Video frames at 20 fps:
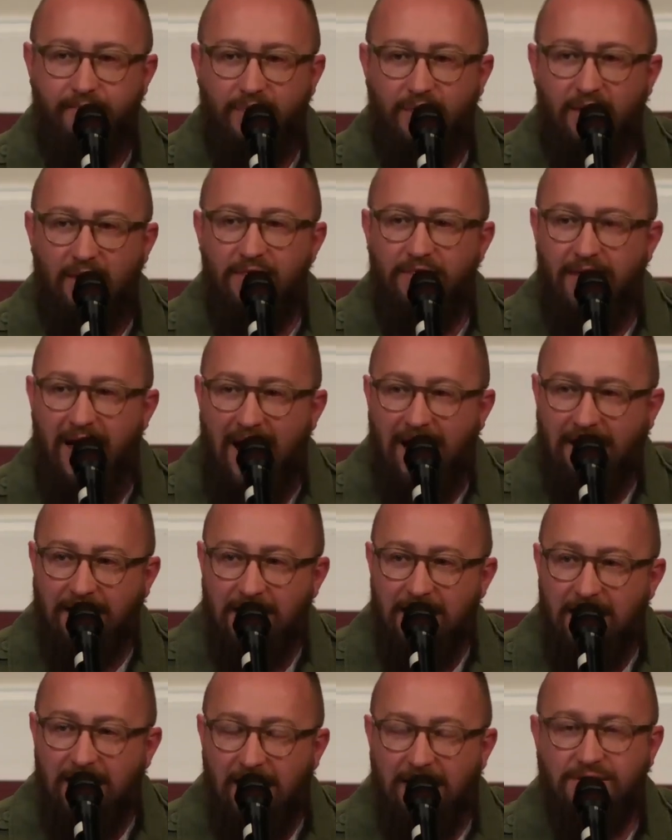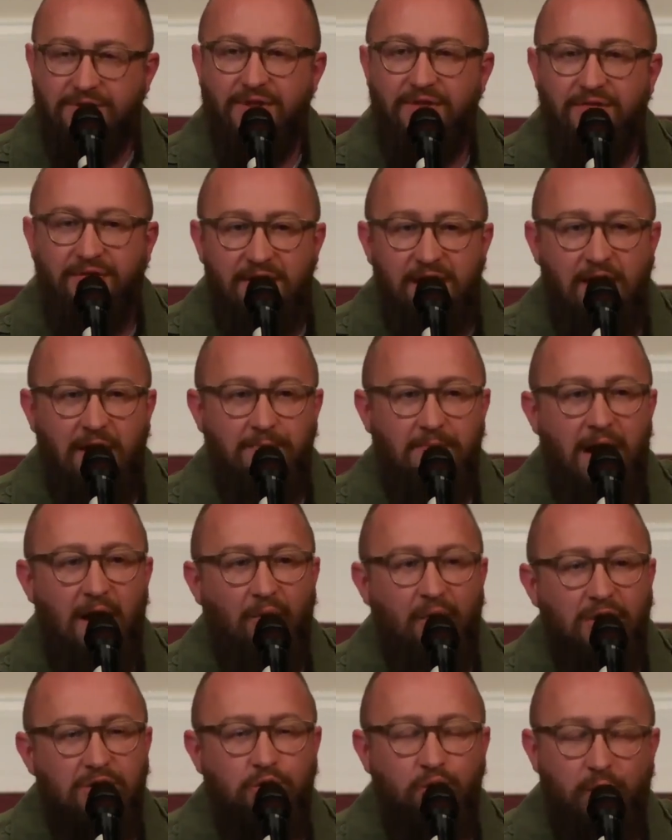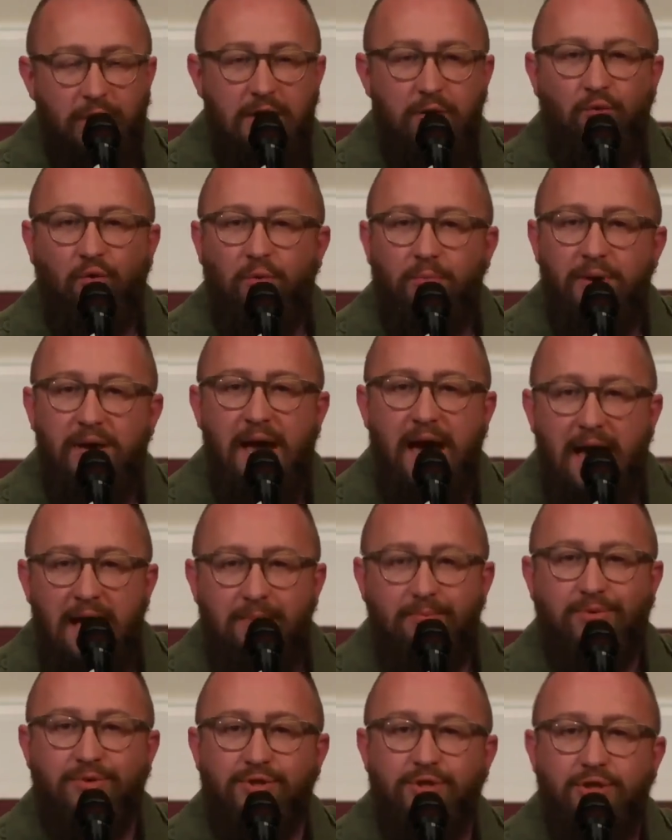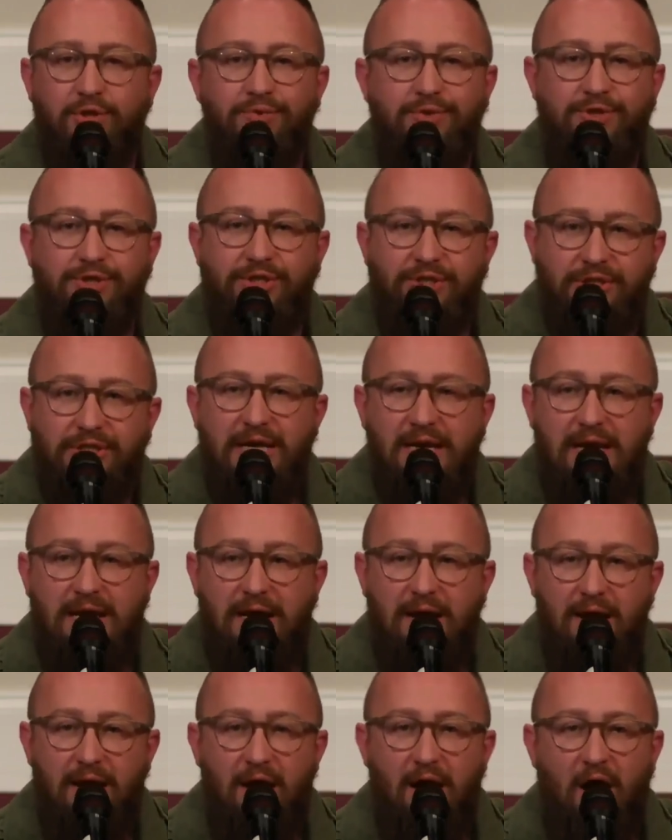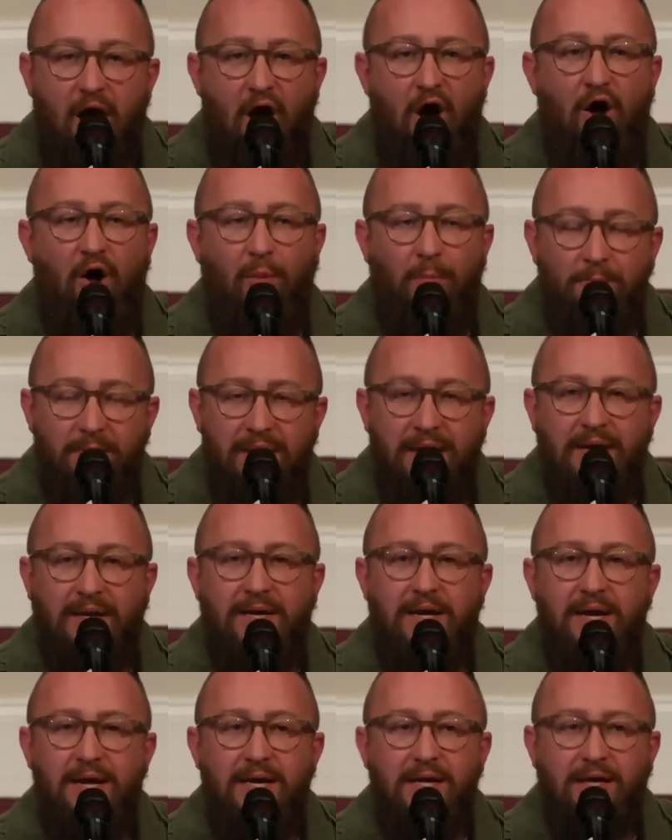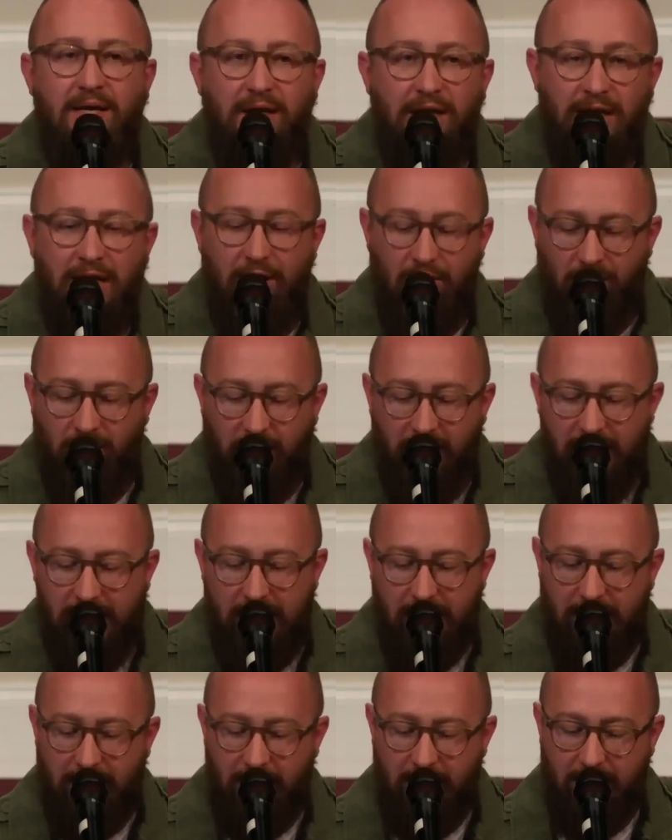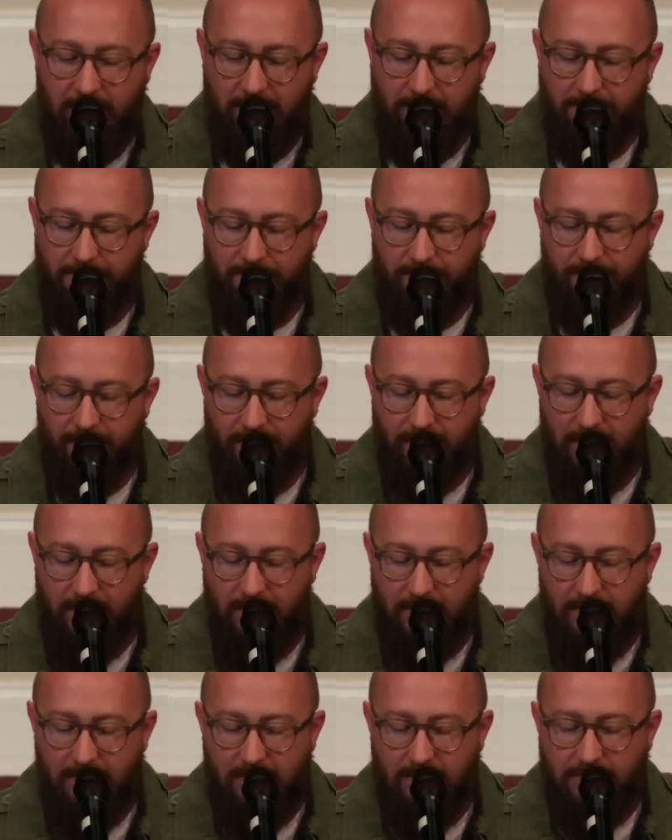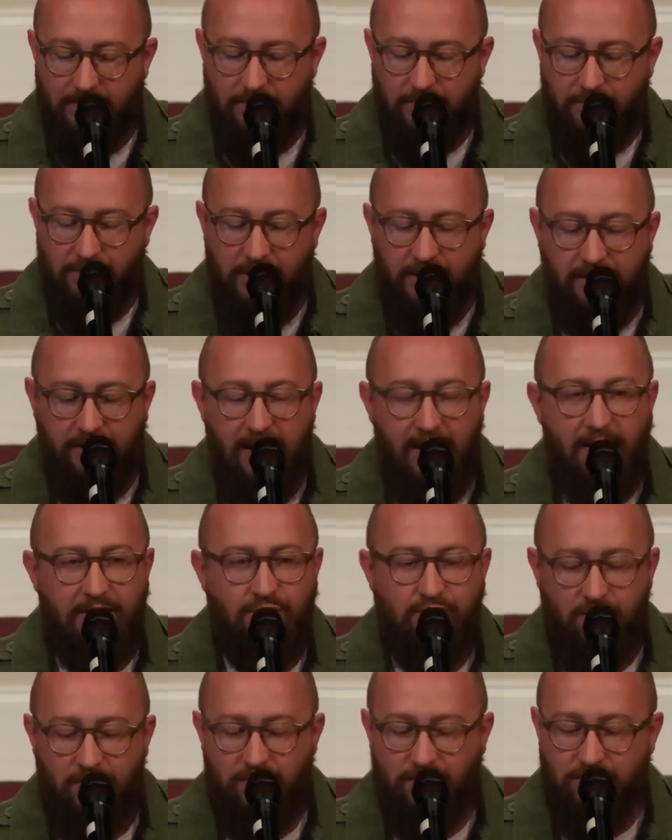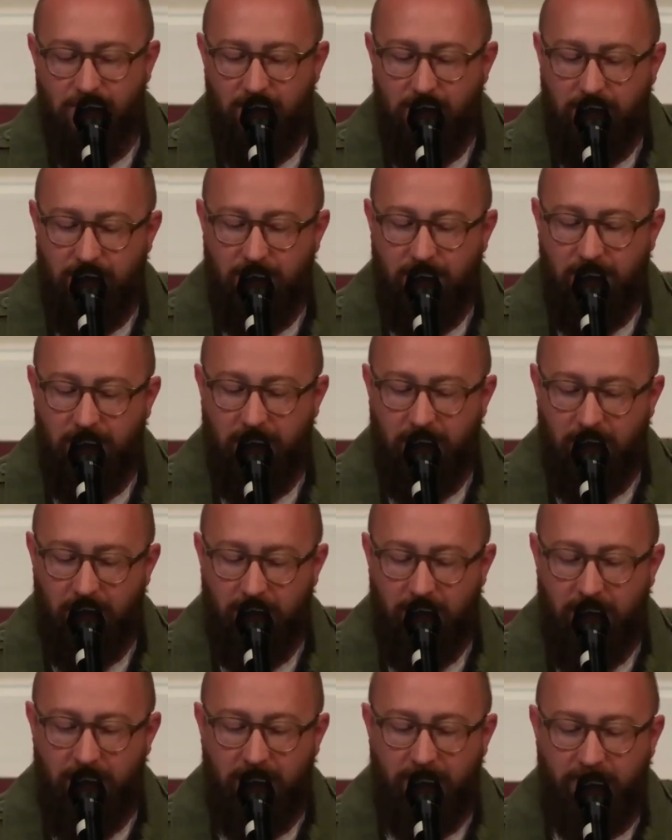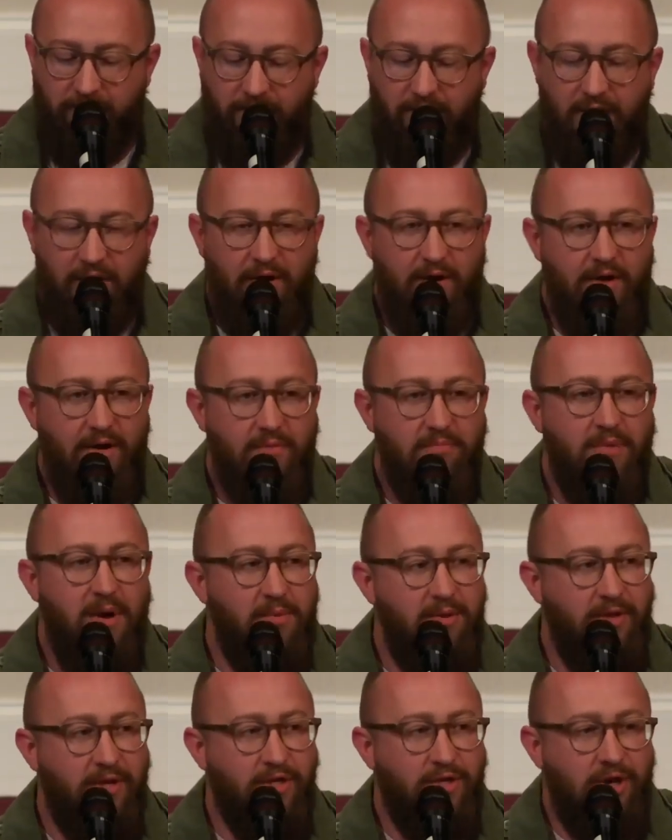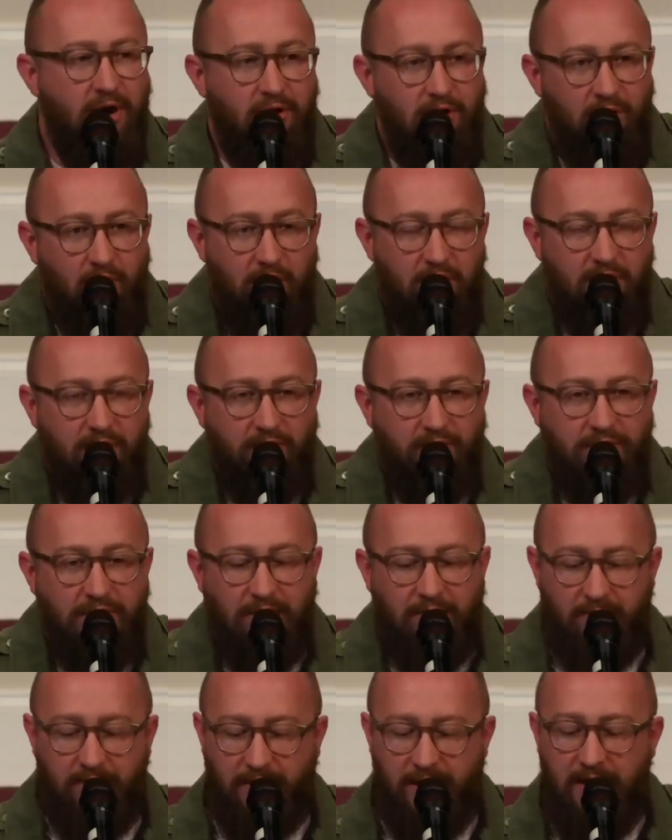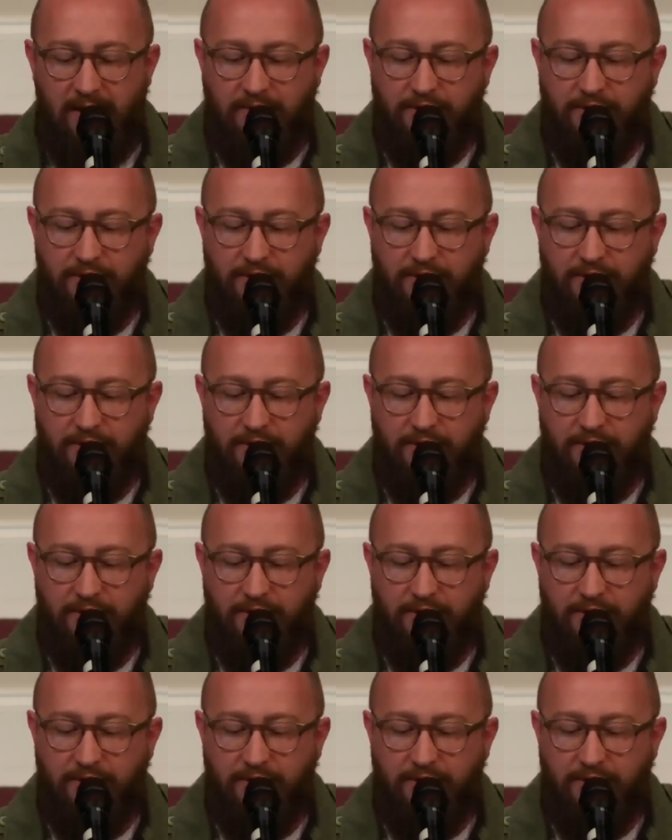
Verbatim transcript: That is the thing by which we will be able to see all men clearly. So Sunday, I sort of started doing a little bit of maybe the dirty work of tearing down